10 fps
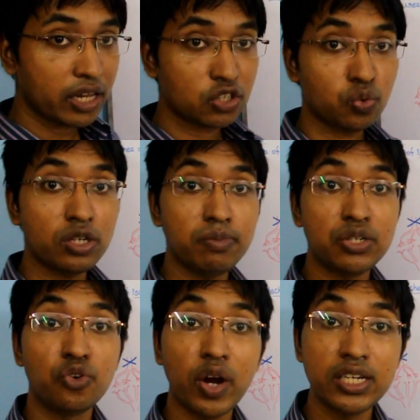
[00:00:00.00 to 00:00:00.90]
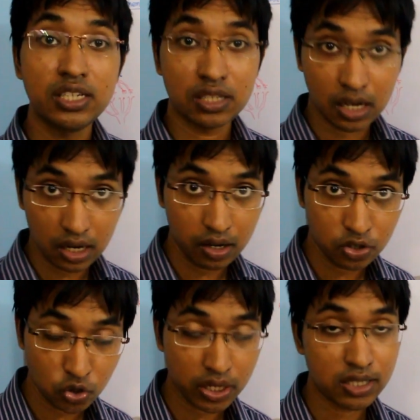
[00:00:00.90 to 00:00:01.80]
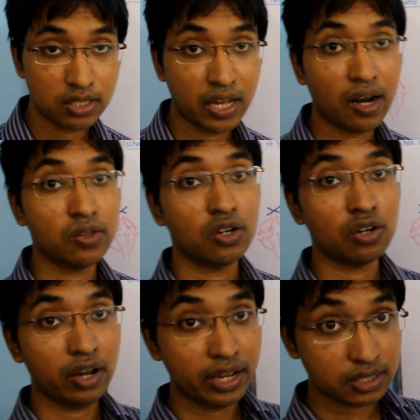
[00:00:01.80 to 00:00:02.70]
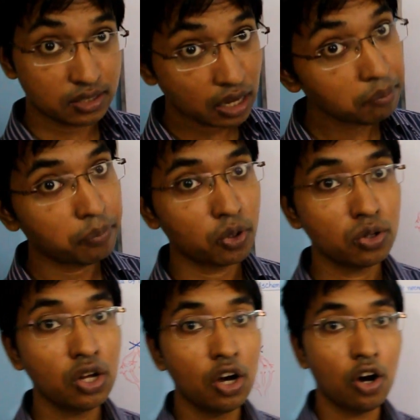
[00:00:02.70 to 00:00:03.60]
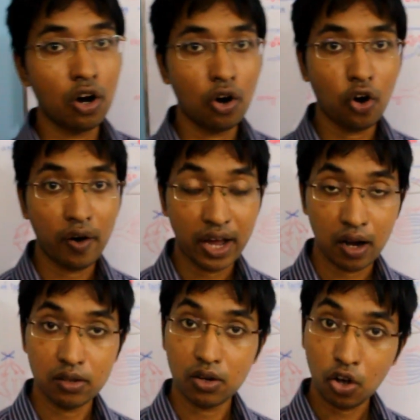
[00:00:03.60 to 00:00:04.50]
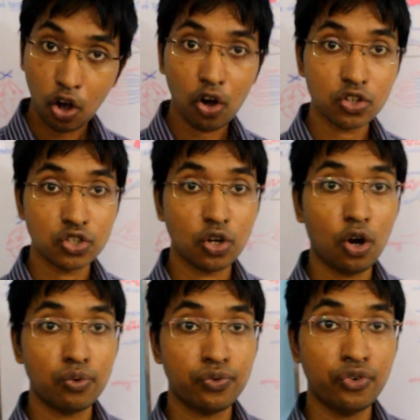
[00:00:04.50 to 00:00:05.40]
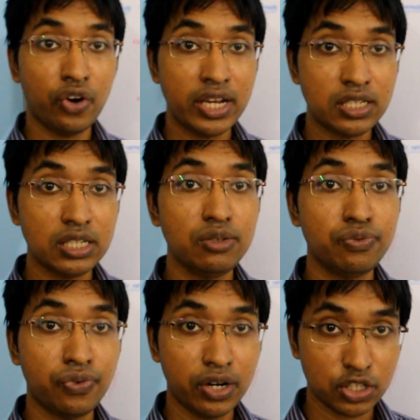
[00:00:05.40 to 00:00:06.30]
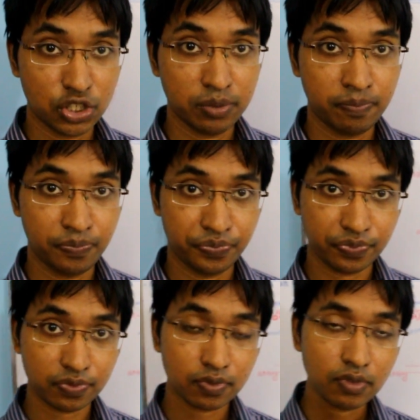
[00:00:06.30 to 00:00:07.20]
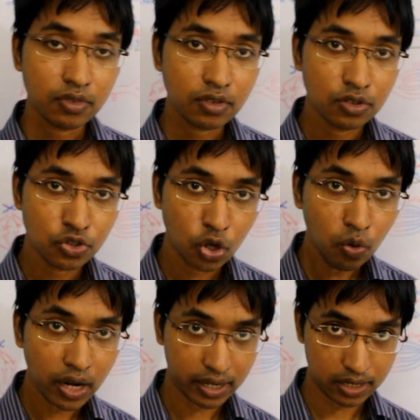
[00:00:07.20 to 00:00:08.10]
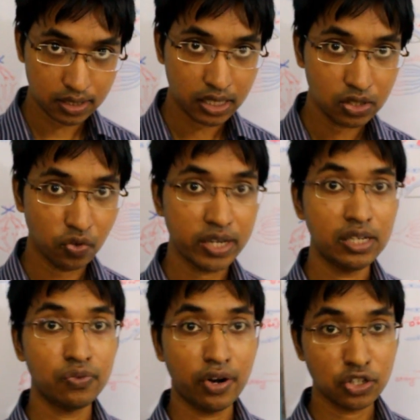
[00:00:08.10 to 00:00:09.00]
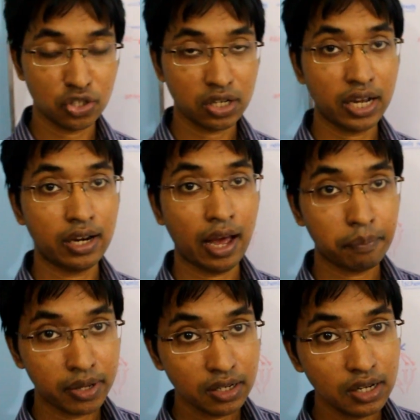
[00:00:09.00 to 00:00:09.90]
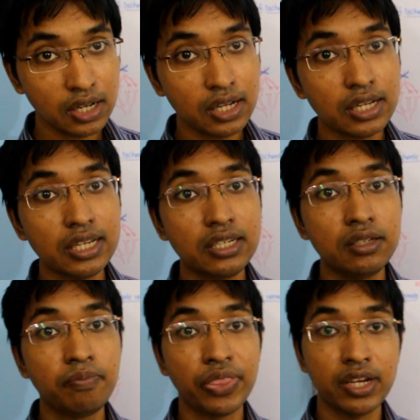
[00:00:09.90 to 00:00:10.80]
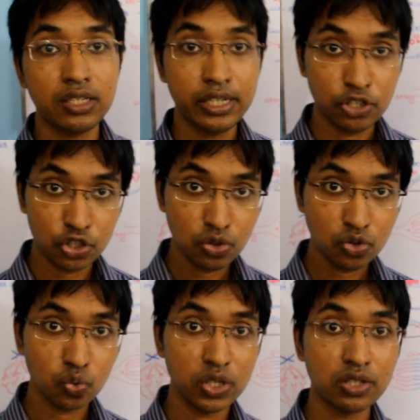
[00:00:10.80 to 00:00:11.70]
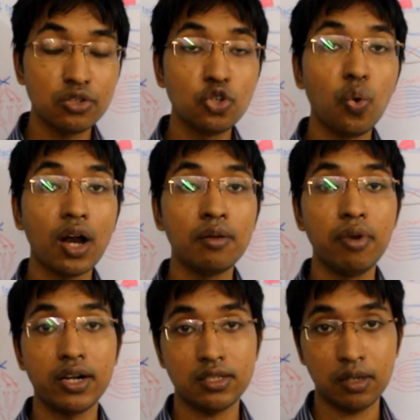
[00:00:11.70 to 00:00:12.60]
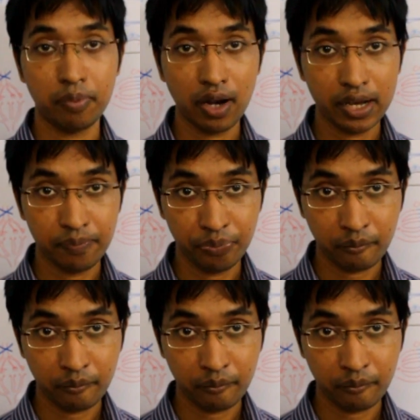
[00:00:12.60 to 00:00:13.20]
that will be red in color. So that is another example or another cause of red infarction. So like I said, red infarction can happen in tissues with dual blood supply.